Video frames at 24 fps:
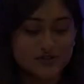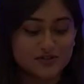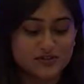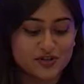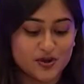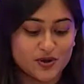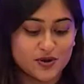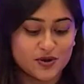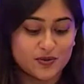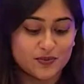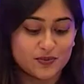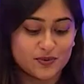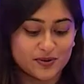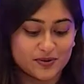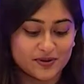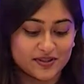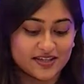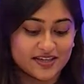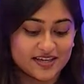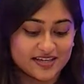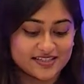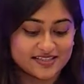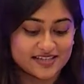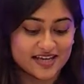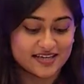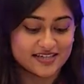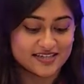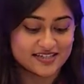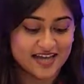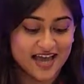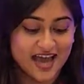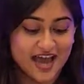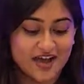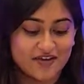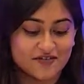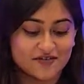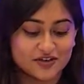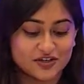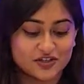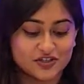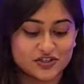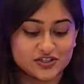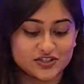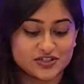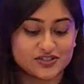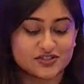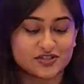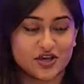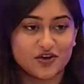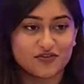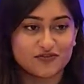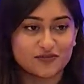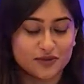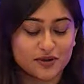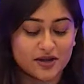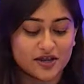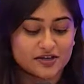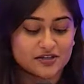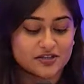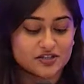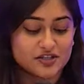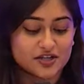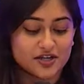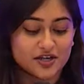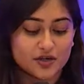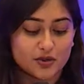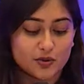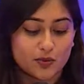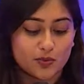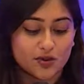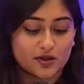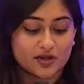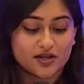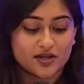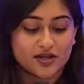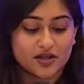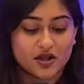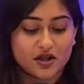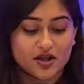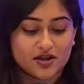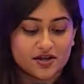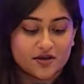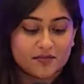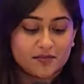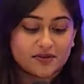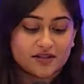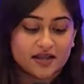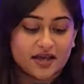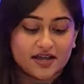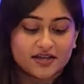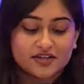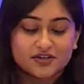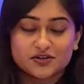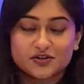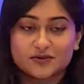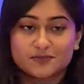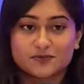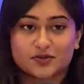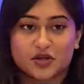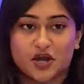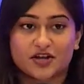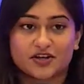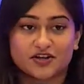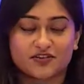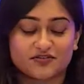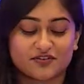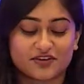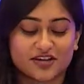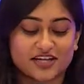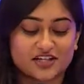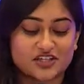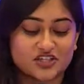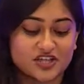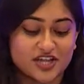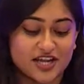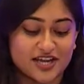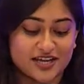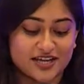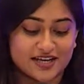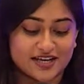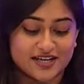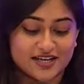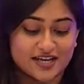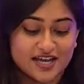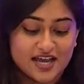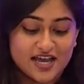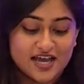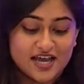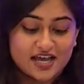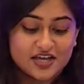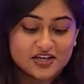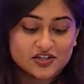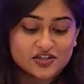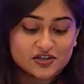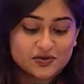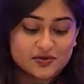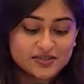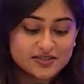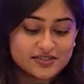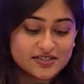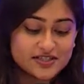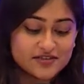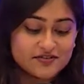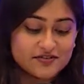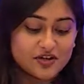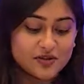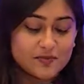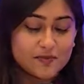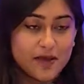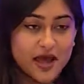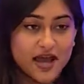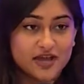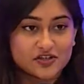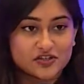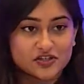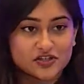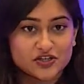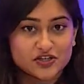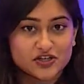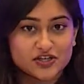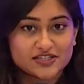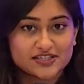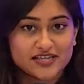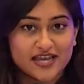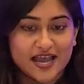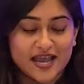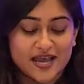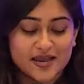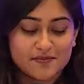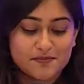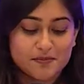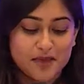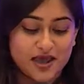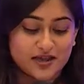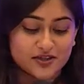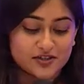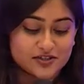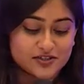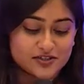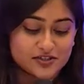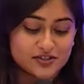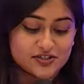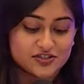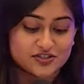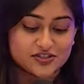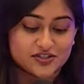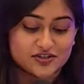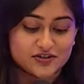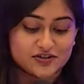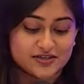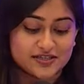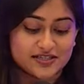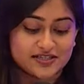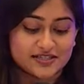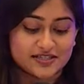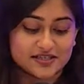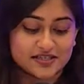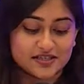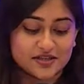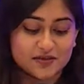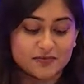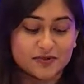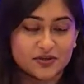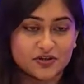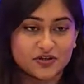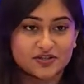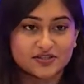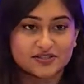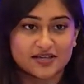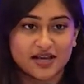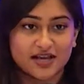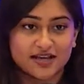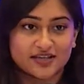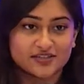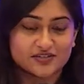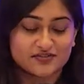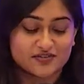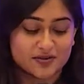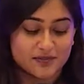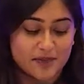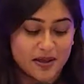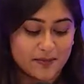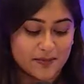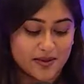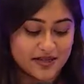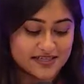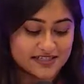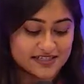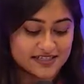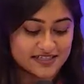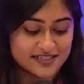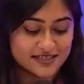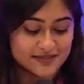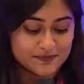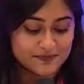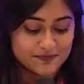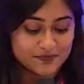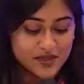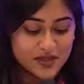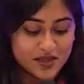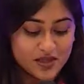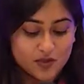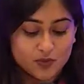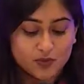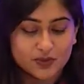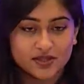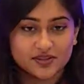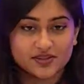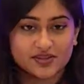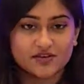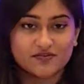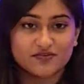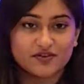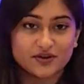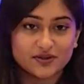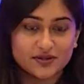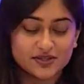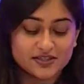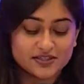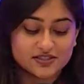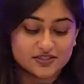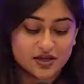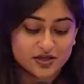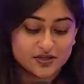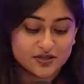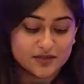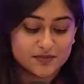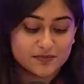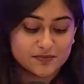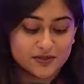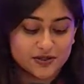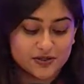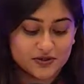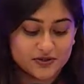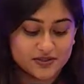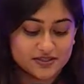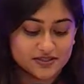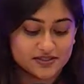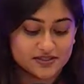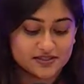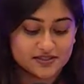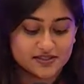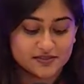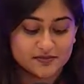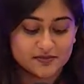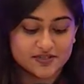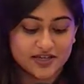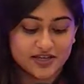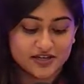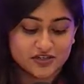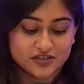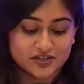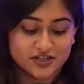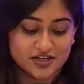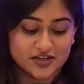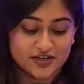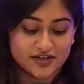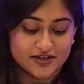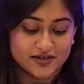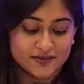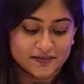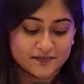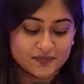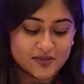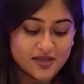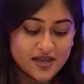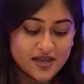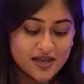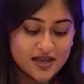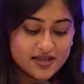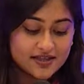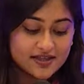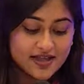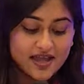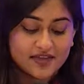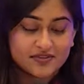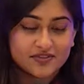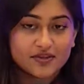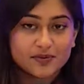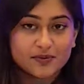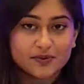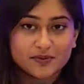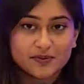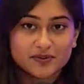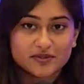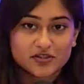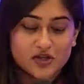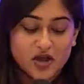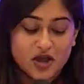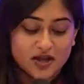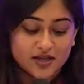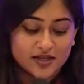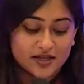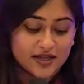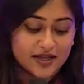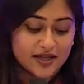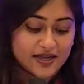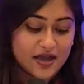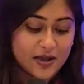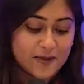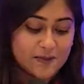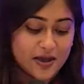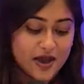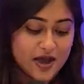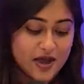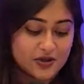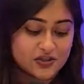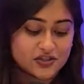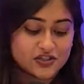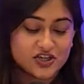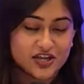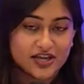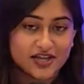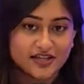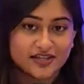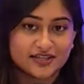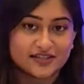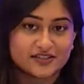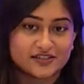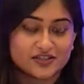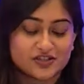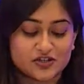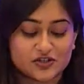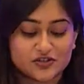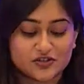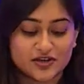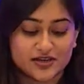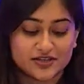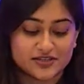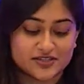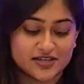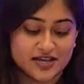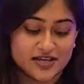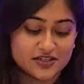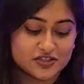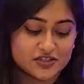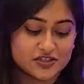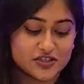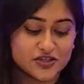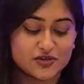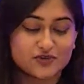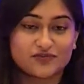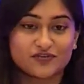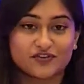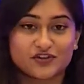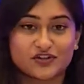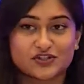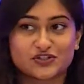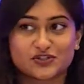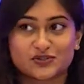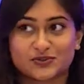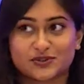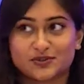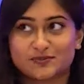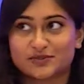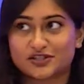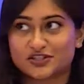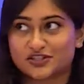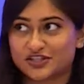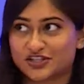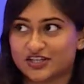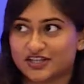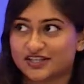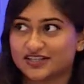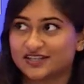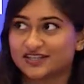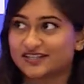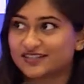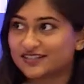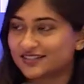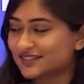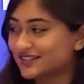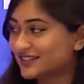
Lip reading: So we're really excited to have her. She's a software engineer working on applied cryptography at Chain. She received her bachelor's and master's degrees in computer science from MIT with a focus on computer systems engineering. Cathie will be talking about Chain's transaction virtual machine.